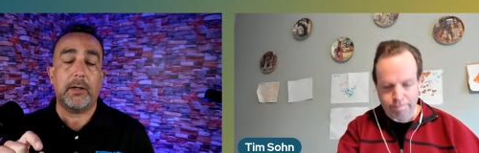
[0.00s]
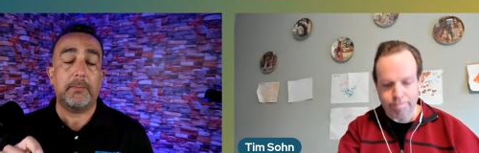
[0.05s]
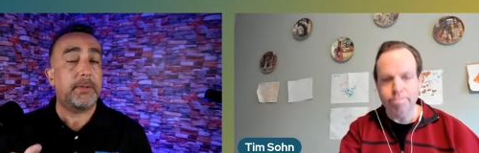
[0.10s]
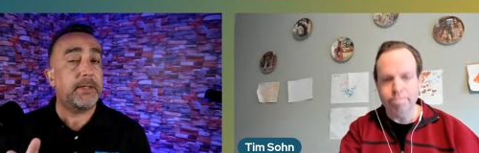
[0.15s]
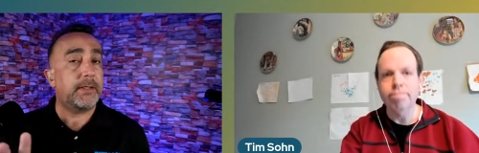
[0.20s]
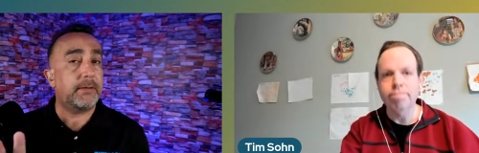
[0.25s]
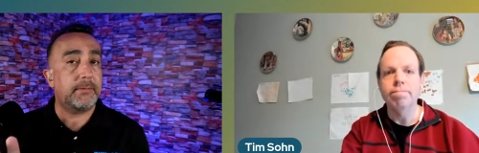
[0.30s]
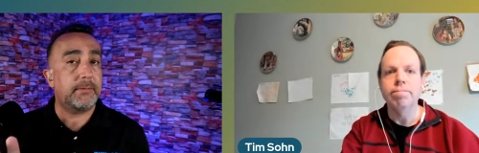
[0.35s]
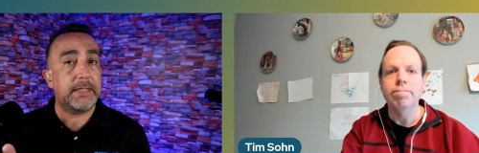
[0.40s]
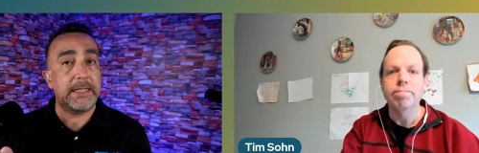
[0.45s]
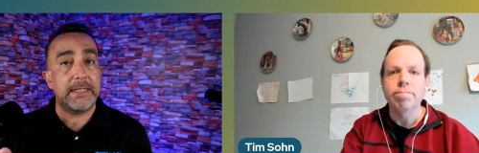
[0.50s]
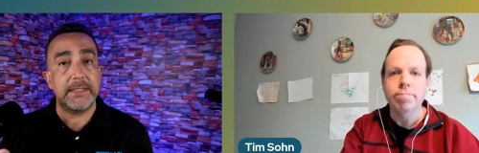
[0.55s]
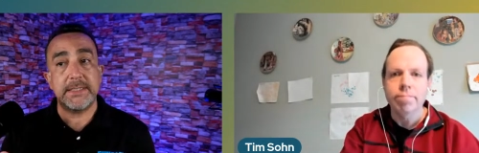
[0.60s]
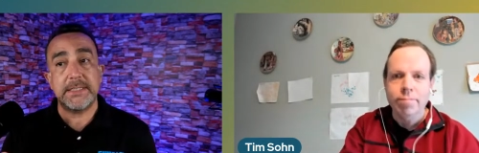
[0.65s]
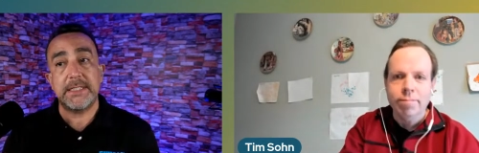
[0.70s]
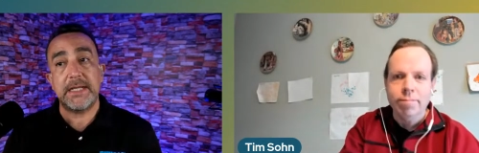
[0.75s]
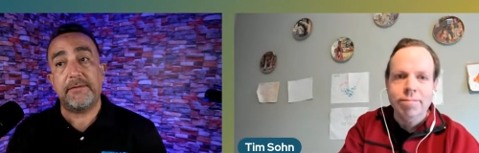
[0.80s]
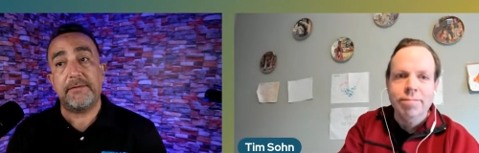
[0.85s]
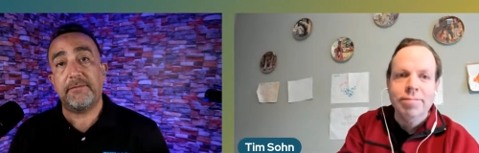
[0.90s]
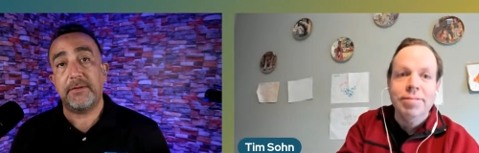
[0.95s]
Speaker 1: But it's
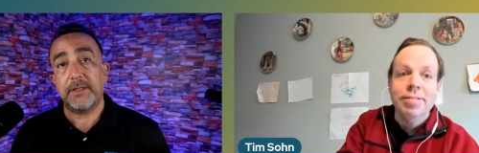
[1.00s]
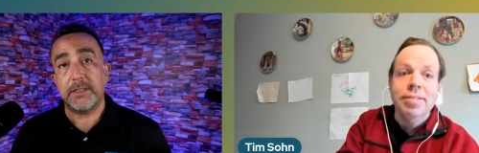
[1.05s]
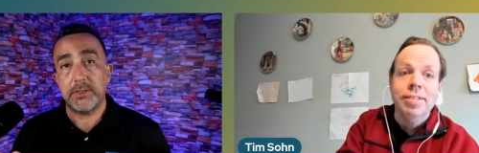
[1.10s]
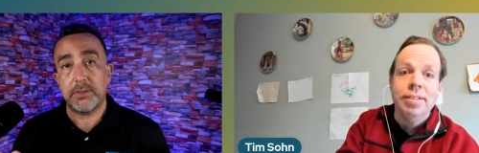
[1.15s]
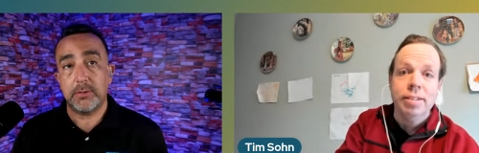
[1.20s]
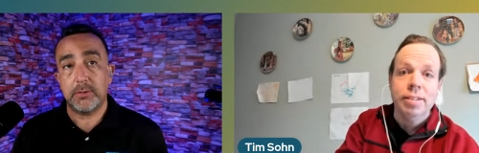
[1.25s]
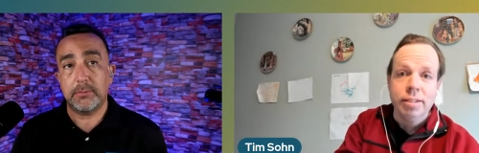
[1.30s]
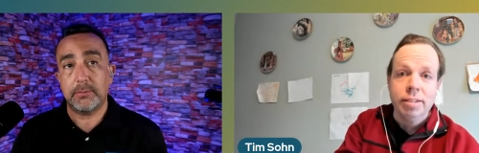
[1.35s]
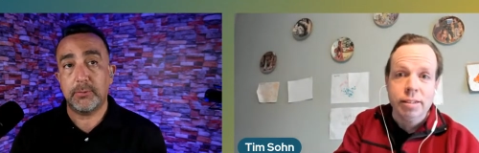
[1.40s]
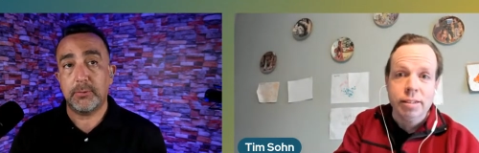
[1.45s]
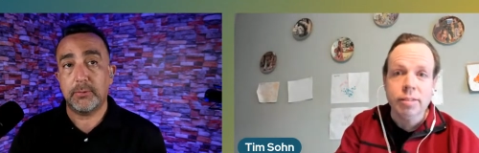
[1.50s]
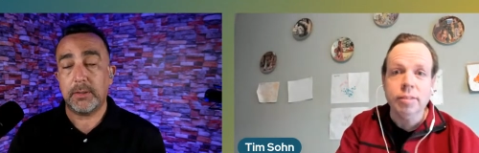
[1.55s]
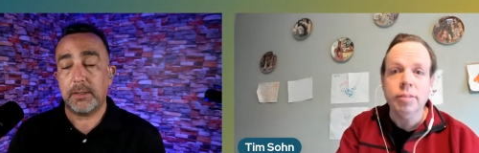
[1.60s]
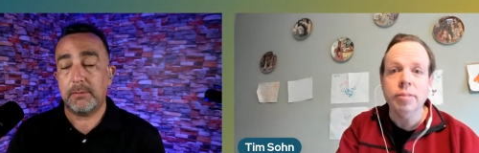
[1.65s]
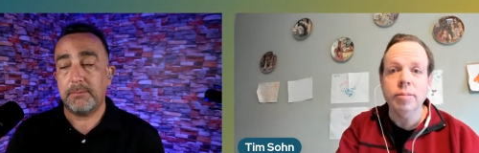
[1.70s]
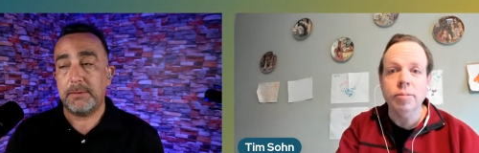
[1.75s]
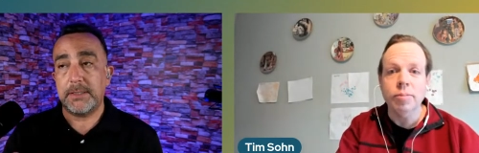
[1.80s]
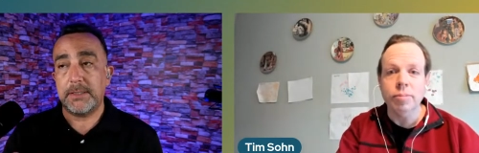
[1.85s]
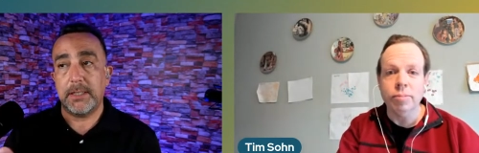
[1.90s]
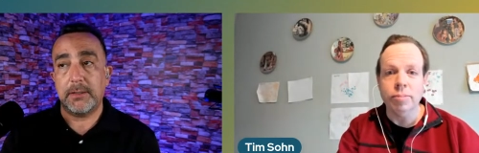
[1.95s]
definitely doable, can
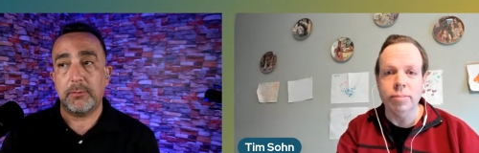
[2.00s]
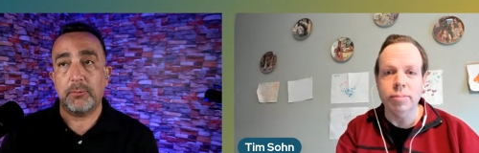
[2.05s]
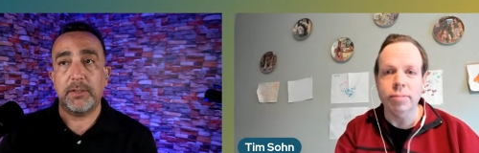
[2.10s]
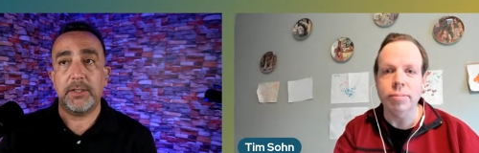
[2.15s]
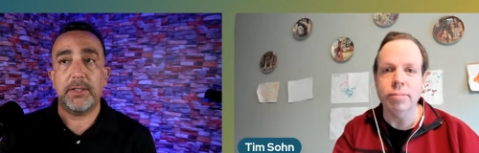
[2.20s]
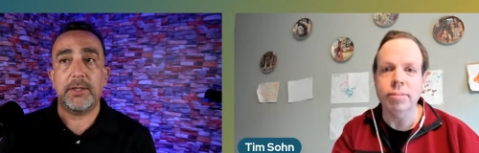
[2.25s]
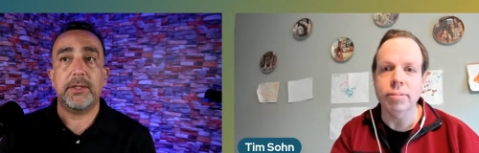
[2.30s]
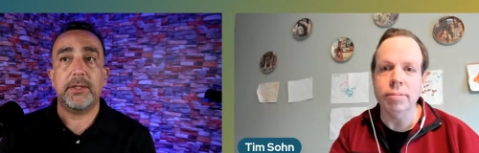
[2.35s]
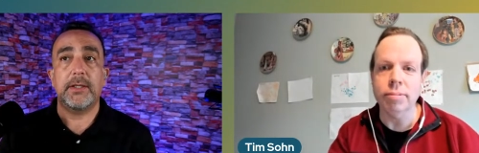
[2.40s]
be done with